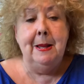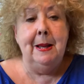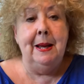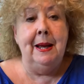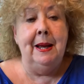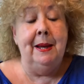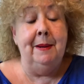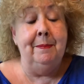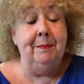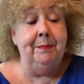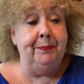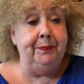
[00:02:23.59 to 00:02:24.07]

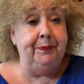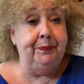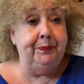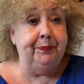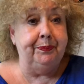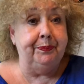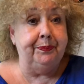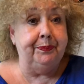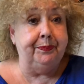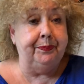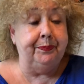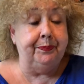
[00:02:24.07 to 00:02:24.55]
And
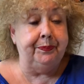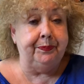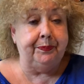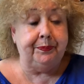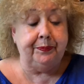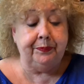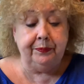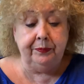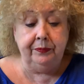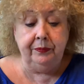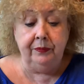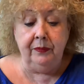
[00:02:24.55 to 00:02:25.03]

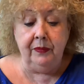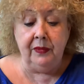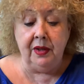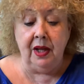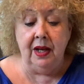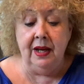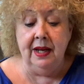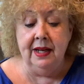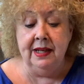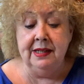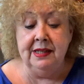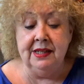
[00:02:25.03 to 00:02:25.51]

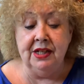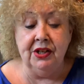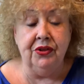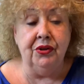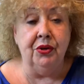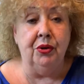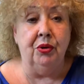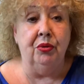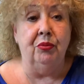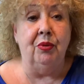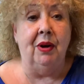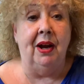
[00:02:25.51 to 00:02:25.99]
I
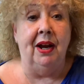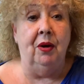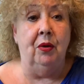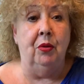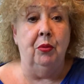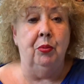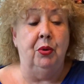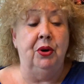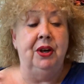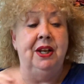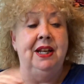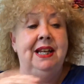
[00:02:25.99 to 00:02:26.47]
thought, right,
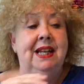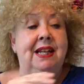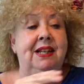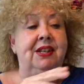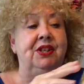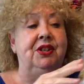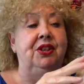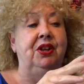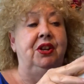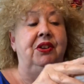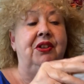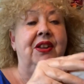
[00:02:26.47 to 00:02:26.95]
what you need to
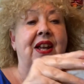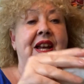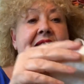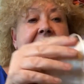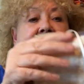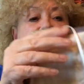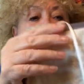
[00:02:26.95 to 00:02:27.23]
do then is